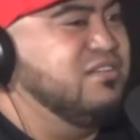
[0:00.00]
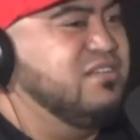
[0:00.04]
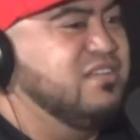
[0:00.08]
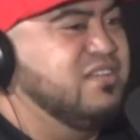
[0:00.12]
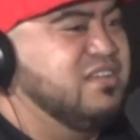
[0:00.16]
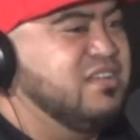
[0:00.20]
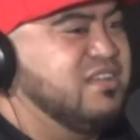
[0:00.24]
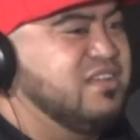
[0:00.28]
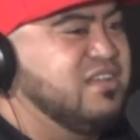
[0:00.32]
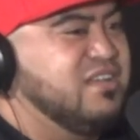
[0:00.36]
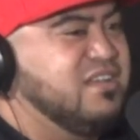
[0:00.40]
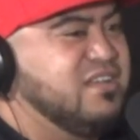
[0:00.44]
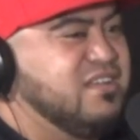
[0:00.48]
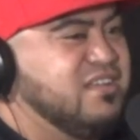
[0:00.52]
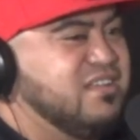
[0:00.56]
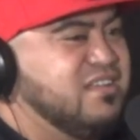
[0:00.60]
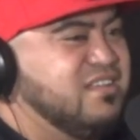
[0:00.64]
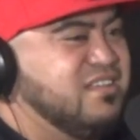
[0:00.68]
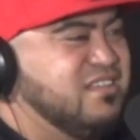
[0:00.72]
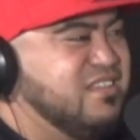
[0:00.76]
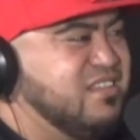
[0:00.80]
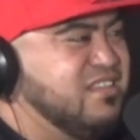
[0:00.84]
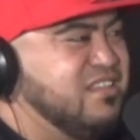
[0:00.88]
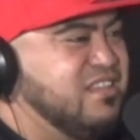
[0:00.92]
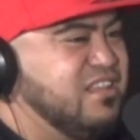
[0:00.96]
know?
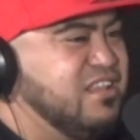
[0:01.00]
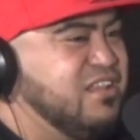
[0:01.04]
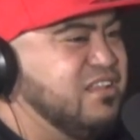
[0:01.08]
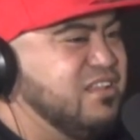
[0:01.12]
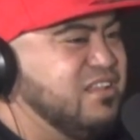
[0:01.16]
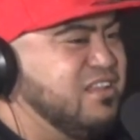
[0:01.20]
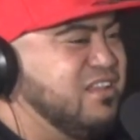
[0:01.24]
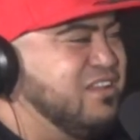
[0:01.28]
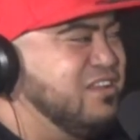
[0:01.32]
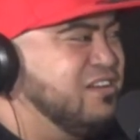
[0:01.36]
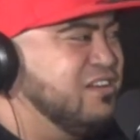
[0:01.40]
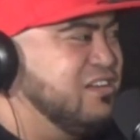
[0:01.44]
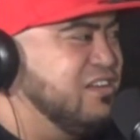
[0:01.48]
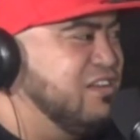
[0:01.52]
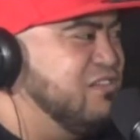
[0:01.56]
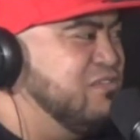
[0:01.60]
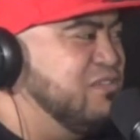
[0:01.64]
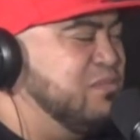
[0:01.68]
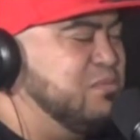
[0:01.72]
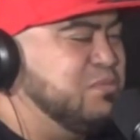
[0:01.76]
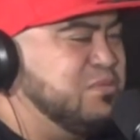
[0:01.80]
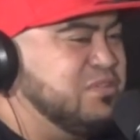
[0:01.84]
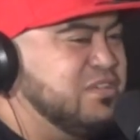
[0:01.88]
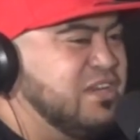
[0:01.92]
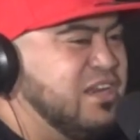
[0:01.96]
You, you're going to give
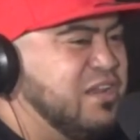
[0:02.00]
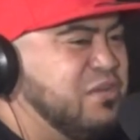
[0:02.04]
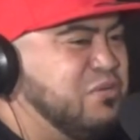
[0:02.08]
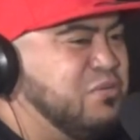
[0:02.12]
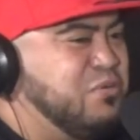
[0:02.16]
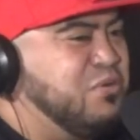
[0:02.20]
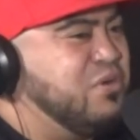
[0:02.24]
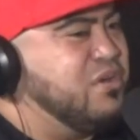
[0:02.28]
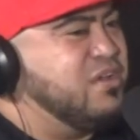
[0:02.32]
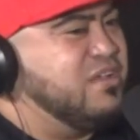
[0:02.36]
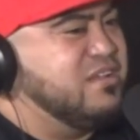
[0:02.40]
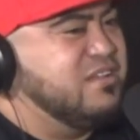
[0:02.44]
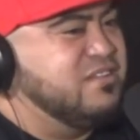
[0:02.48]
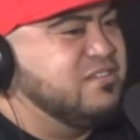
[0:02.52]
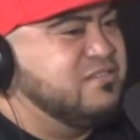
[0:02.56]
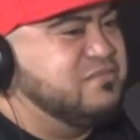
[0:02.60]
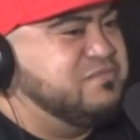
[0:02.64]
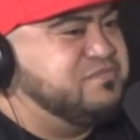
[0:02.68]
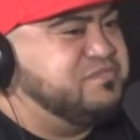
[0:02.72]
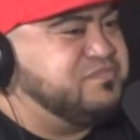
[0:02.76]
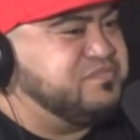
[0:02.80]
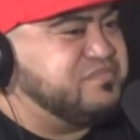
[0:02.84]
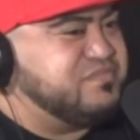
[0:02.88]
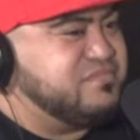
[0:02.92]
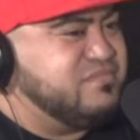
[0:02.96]
them shit at work.
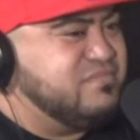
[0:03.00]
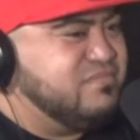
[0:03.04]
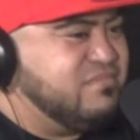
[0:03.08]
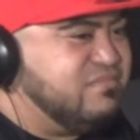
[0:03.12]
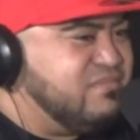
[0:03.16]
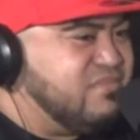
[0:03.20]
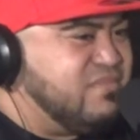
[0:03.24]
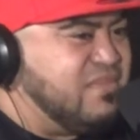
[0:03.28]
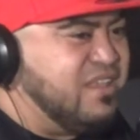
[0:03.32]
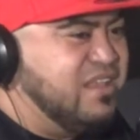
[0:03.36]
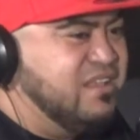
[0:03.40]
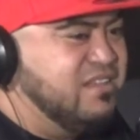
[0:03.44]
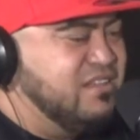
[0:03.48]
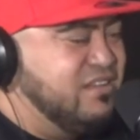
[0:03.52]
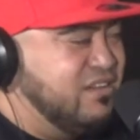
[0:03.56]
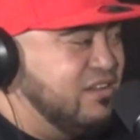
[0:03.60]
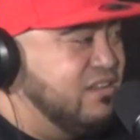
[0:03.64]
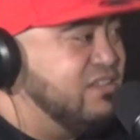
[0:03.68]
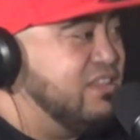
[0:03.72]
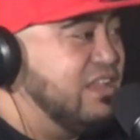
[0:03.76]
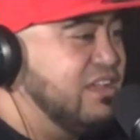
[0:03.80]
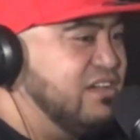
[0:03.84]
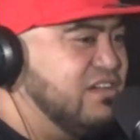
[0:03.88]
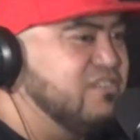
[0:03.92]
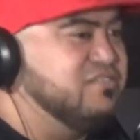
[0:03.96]
You
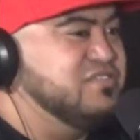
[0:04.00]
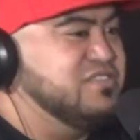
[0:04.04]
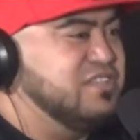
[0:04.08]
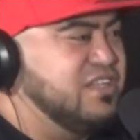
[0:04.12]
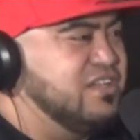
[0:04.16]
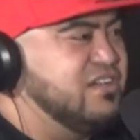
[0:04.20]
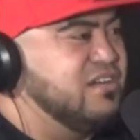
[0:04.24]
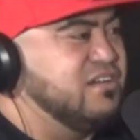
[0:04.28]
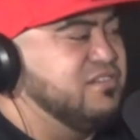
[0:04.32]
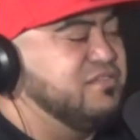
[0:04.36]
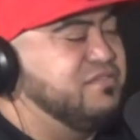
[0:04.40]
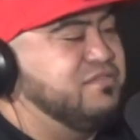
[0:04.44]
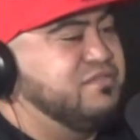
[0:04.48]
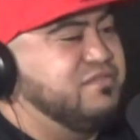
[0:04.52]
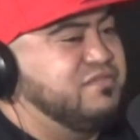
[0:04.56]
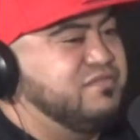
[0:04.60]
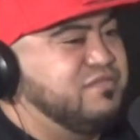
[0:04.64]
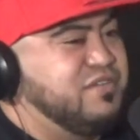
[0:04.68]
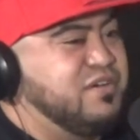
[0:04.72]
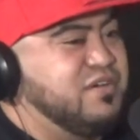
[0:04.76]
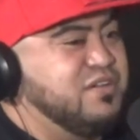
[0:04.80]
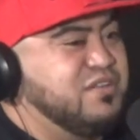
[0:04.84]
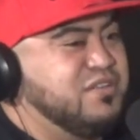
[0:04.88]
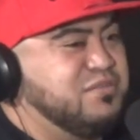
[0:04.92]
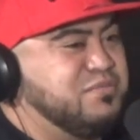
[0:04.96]
know, they obviously got to
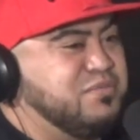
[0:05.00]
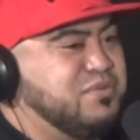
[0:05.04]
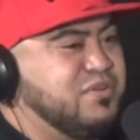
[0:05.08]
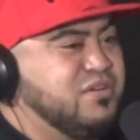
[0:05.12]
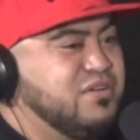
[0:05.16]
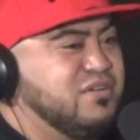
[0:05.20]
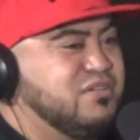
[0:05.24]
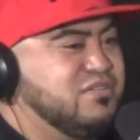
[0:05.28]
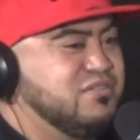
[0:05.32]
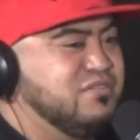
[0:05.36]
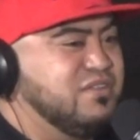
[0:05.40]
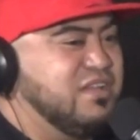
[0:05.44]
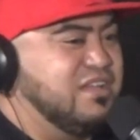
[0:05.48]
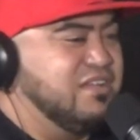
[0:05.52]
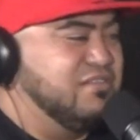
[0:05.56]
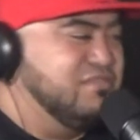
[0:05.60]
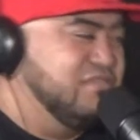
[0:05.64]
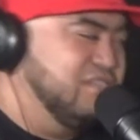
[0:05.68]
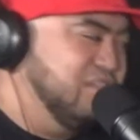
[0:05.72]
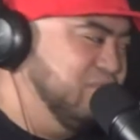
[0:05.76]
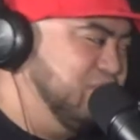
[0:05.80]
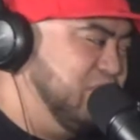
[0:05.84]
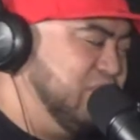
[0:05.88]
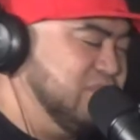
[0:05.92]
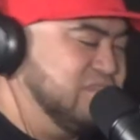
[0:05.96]
follow the protocol. Like,
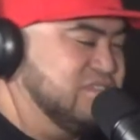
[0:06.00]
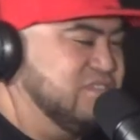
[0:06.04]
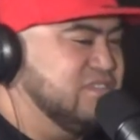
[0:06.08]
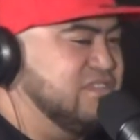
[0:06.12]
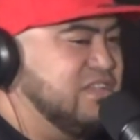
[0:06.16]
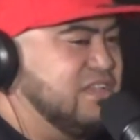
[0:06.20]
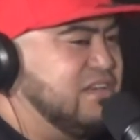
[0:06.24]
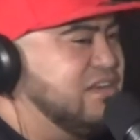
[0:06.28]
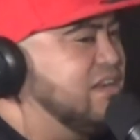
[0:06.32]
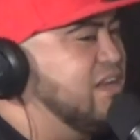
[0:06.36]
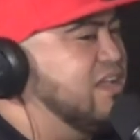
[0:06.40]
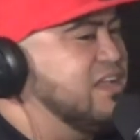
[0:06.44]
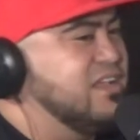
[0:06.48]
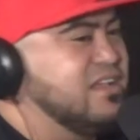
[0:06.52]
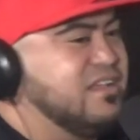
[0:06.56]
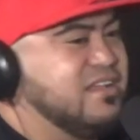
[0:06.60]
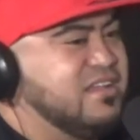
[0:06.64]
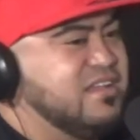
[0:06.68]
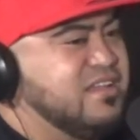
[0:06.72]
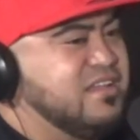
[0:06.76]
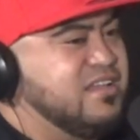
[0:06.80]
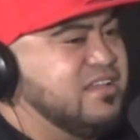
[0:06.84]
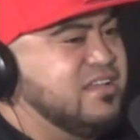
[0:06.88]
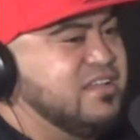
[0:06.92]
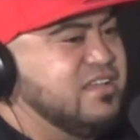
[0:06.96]
if the boss has said, nah,
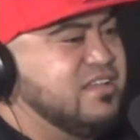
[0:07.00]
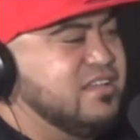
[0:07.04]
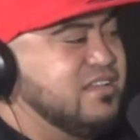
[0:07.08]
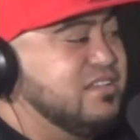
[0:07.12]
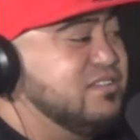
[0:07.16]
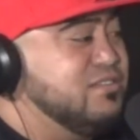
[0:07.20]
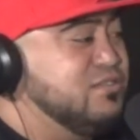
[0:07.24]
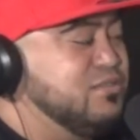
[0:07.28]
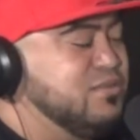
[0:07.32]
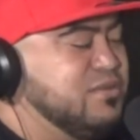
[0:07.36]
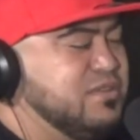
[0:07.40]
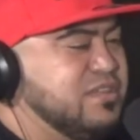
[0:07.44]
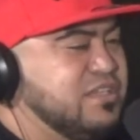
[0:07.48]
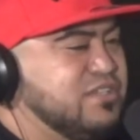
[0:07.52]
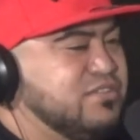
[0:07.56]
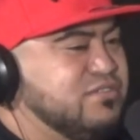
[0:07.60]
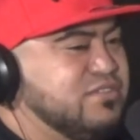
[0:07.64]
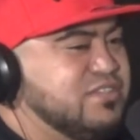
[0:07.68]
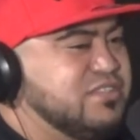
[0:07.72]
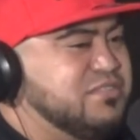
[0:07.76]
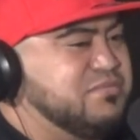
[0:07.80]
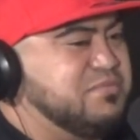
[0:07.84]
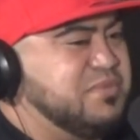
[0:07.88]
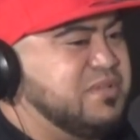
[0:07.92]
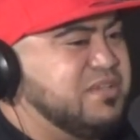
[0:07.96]
it's too
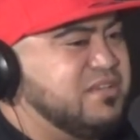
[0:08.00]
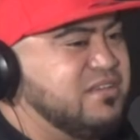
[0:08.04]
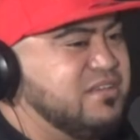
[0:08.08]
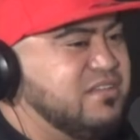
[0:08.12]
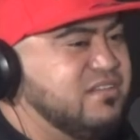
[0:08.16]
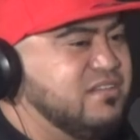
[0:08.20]
underdressed, man,